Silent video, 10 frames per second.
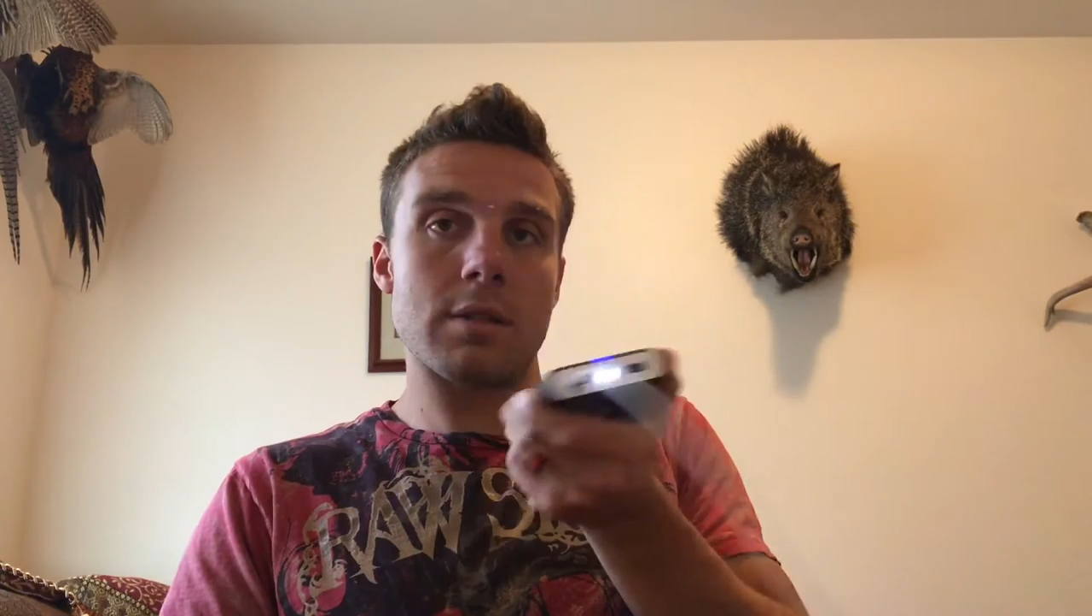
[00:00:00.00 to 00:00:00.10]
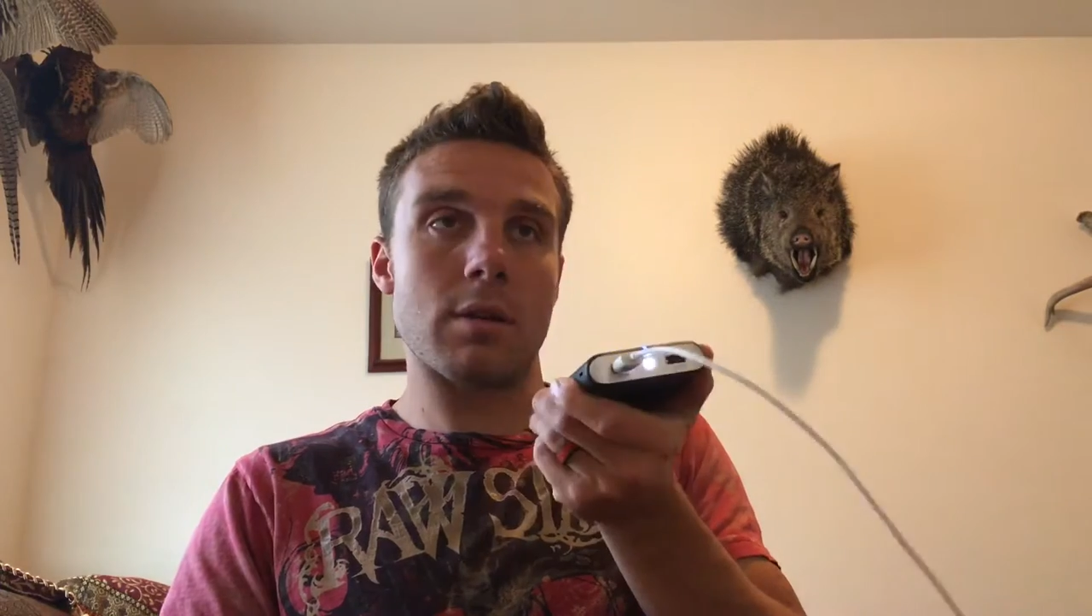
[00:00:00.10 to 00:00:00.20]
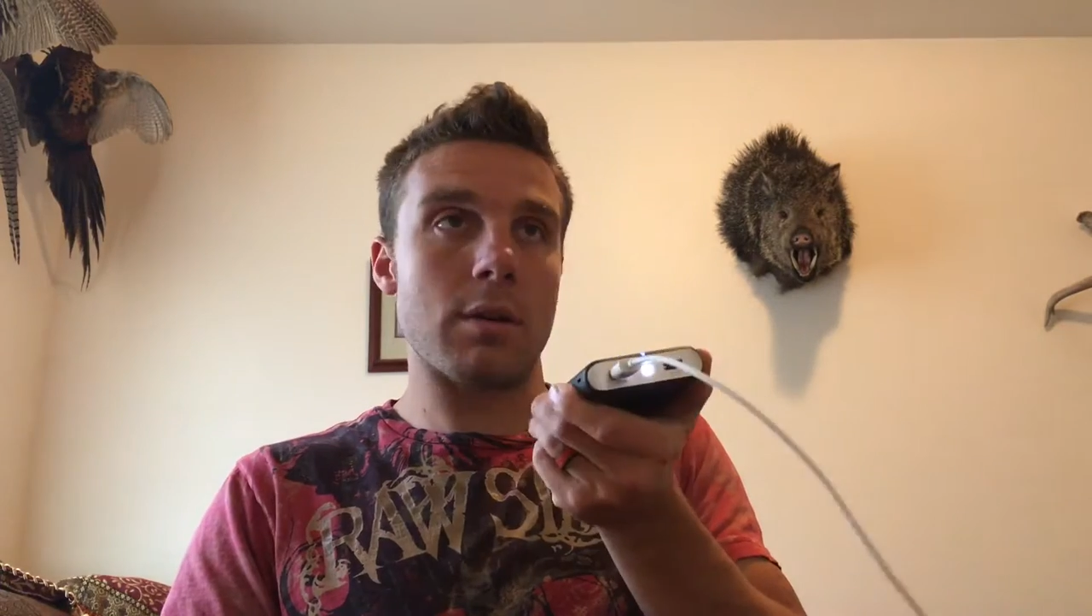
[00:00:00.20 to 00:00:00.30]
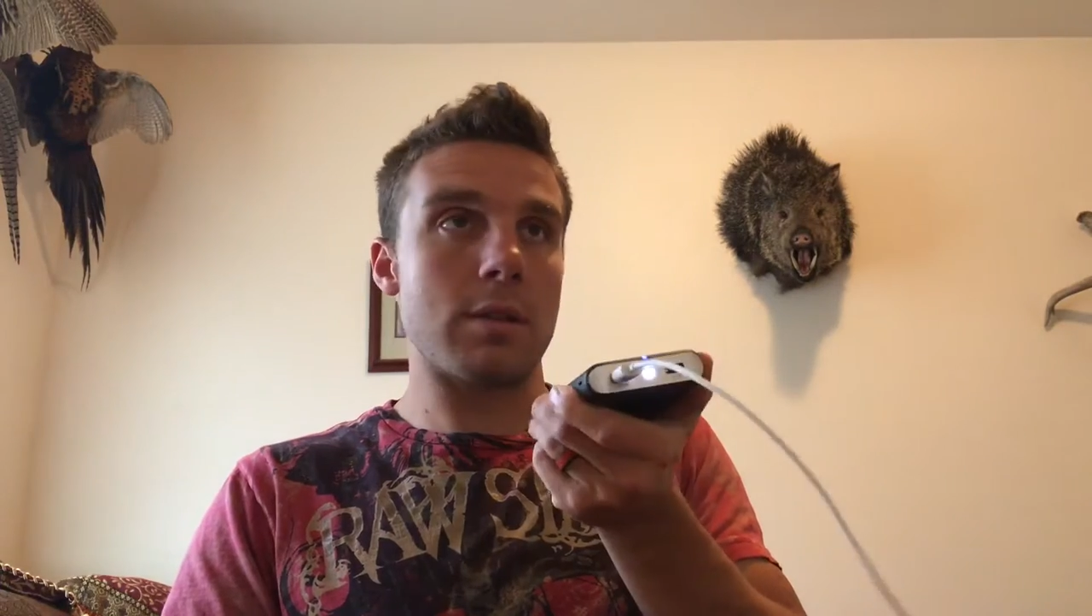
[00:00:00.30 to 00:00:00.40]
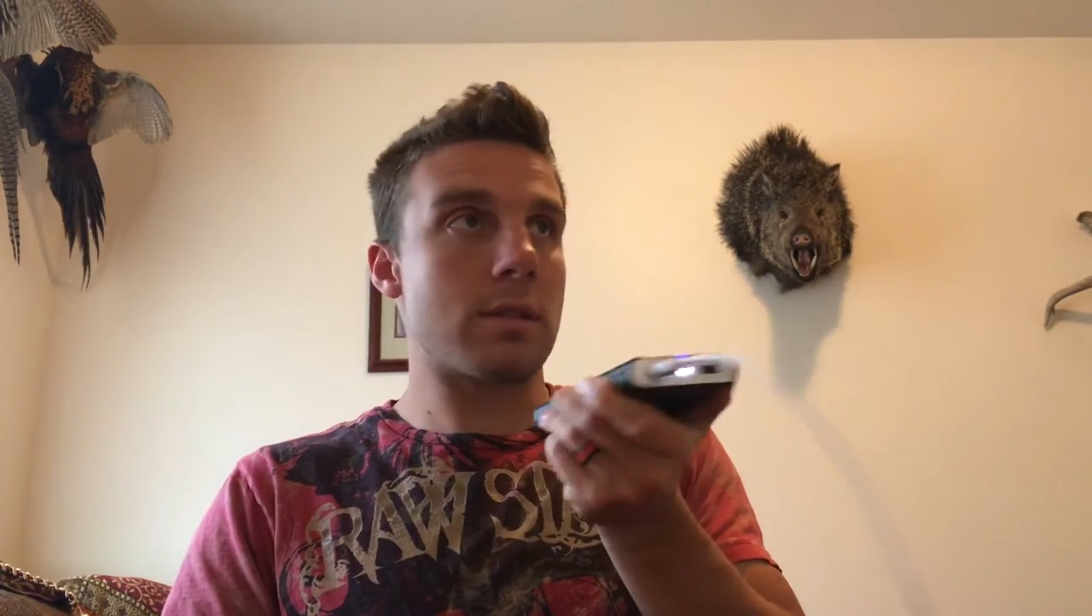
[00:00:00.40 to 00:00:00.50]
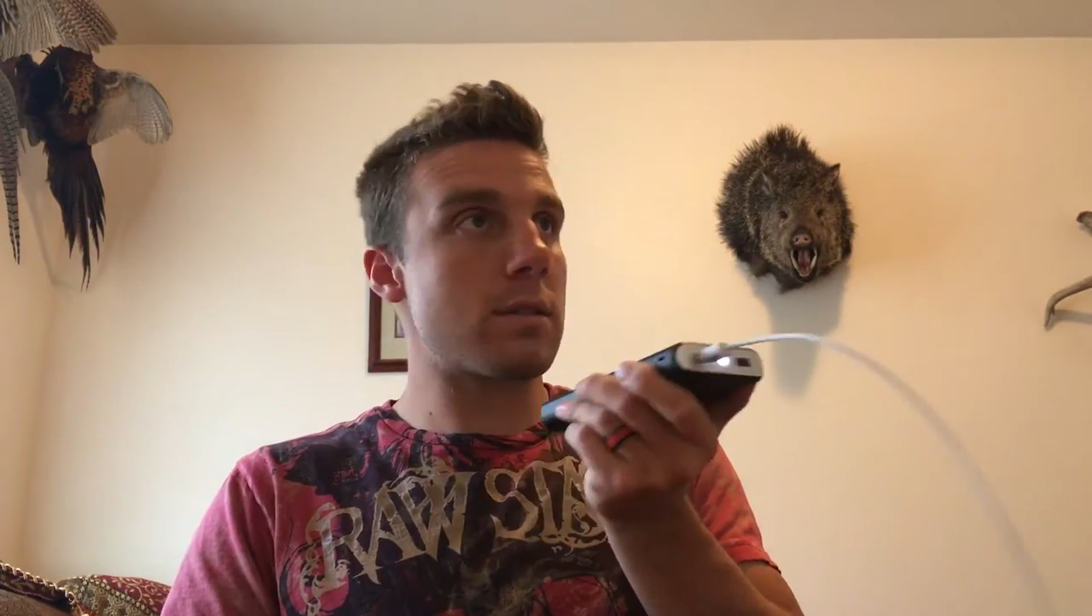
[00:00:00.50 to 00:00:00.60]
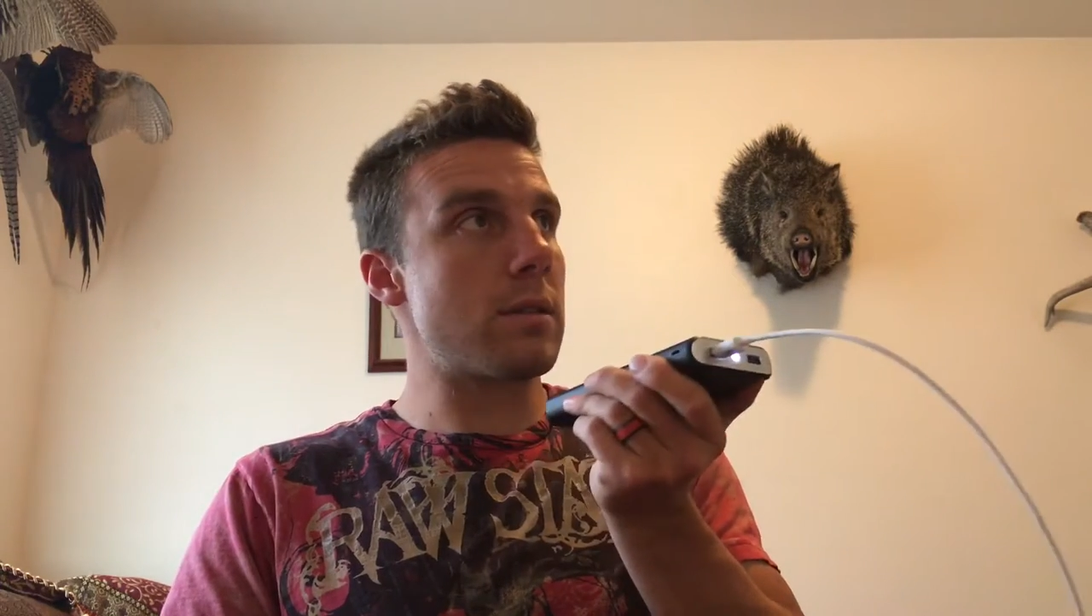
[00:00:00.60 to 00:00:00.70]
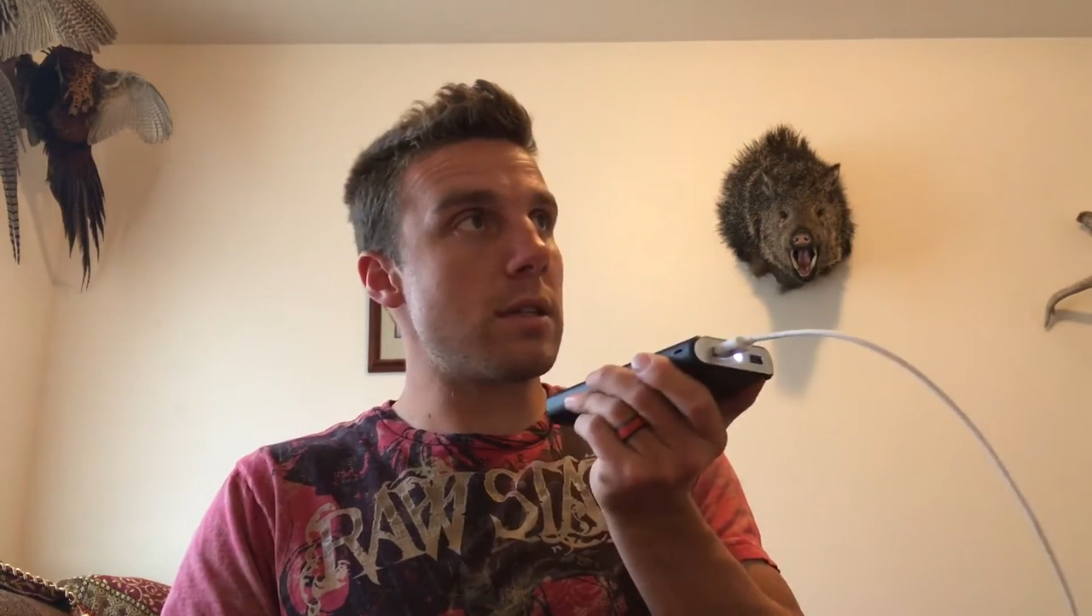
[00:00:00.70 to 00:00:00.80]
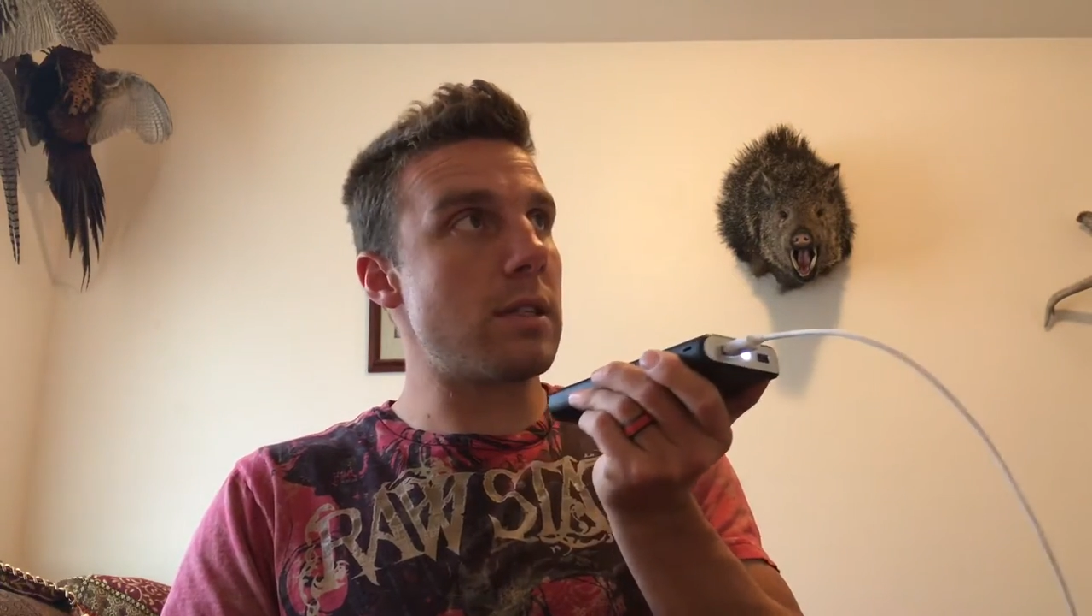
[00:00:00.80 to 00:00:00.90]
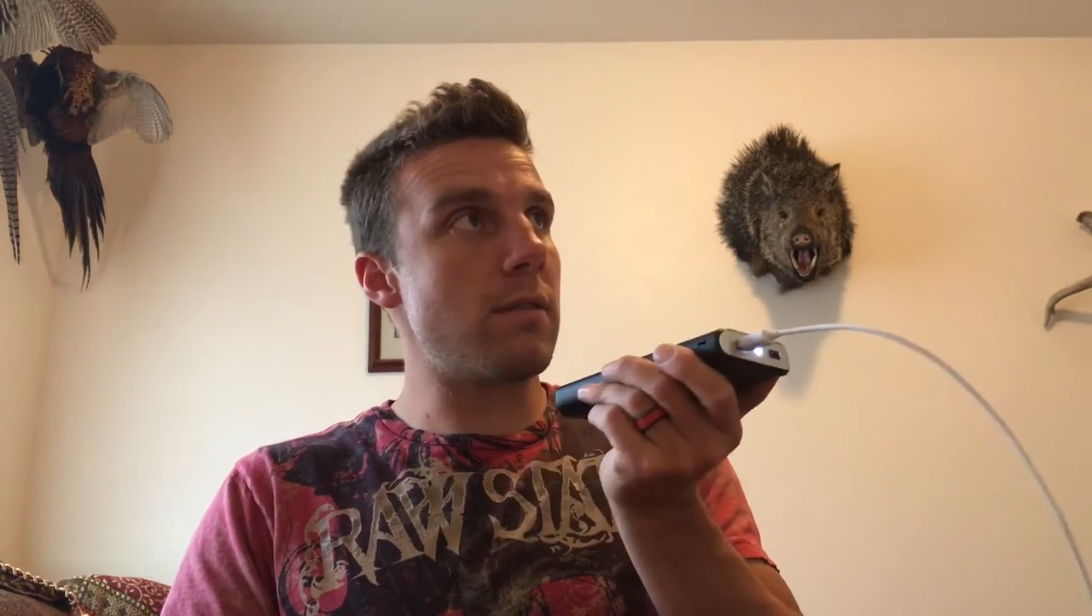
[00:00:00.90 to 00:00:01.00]
So
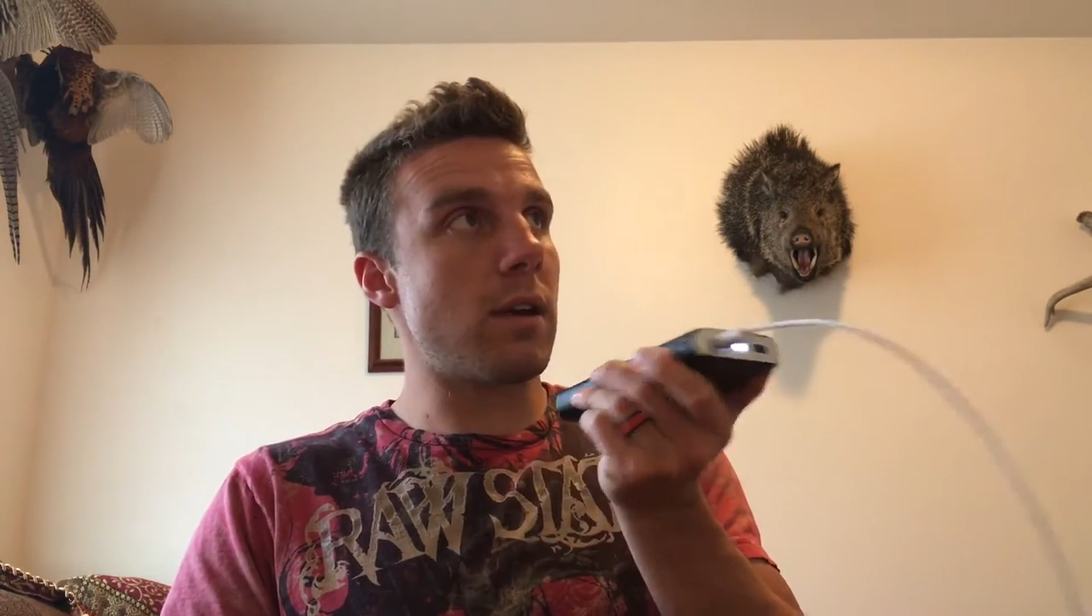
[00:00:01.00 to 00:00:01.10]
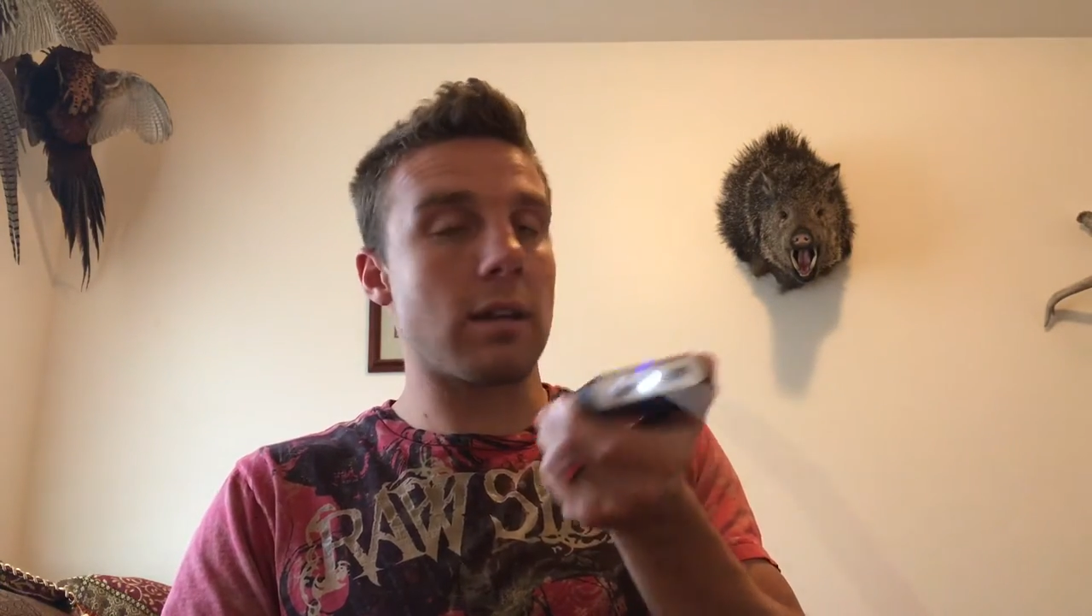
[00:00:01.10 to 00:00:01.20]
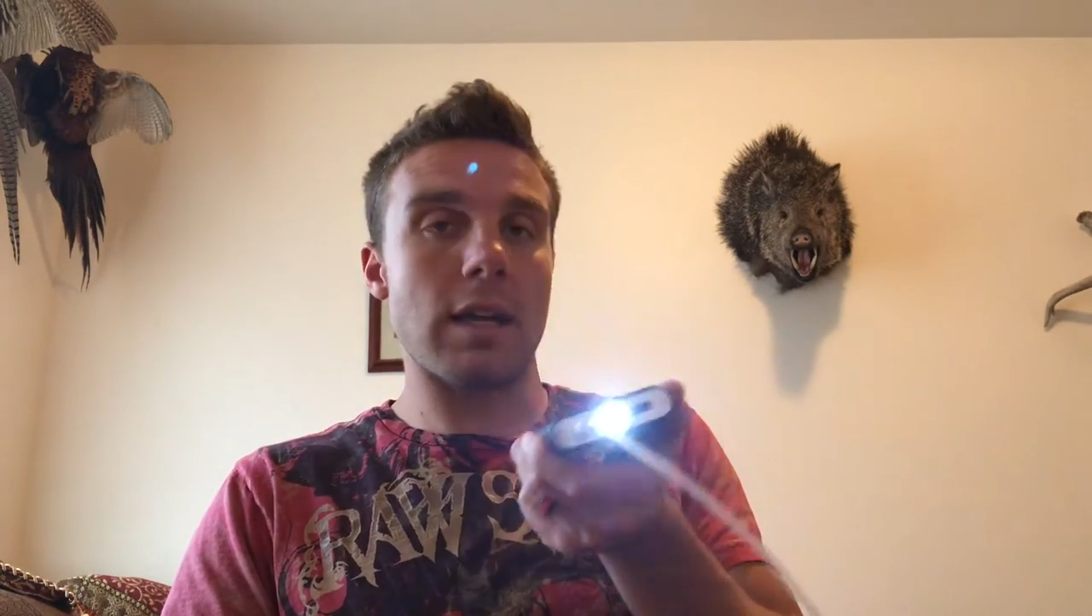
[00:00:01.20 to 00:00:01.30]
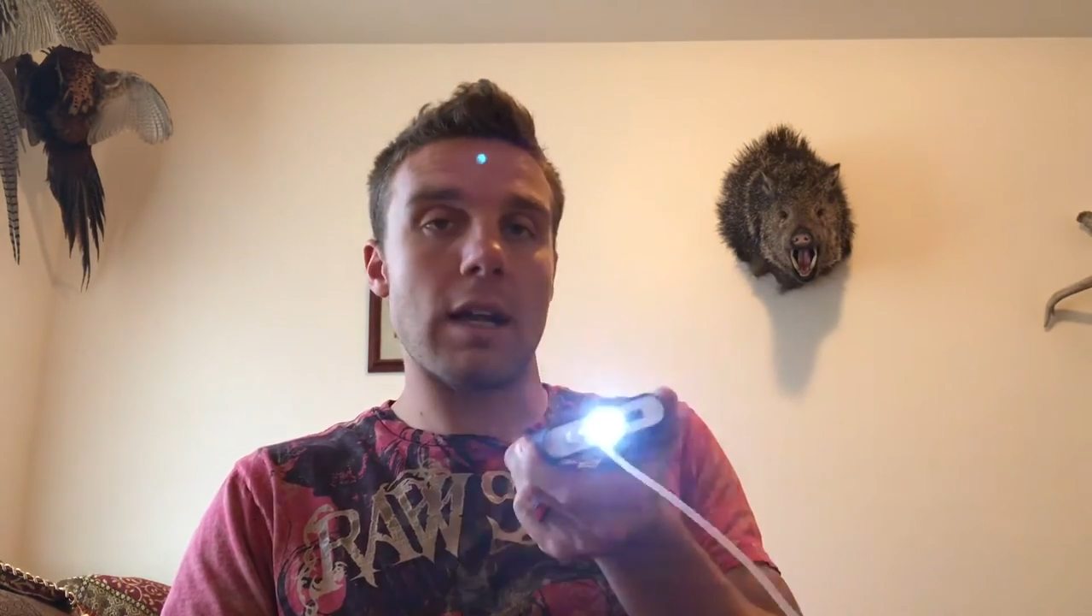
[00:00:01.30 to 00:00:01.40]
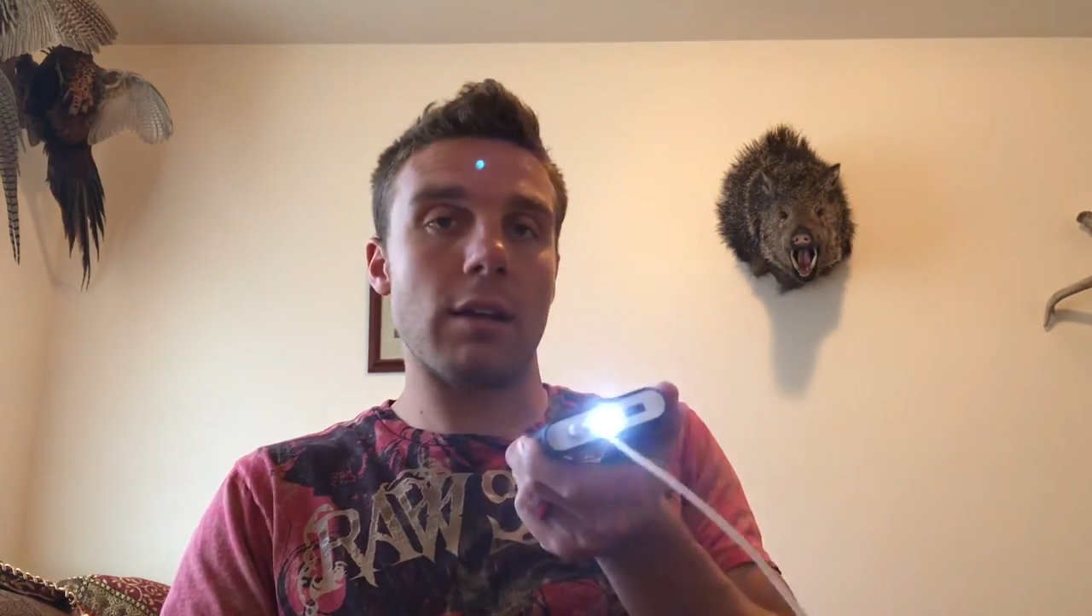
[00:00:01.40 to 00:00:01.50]
it's even got that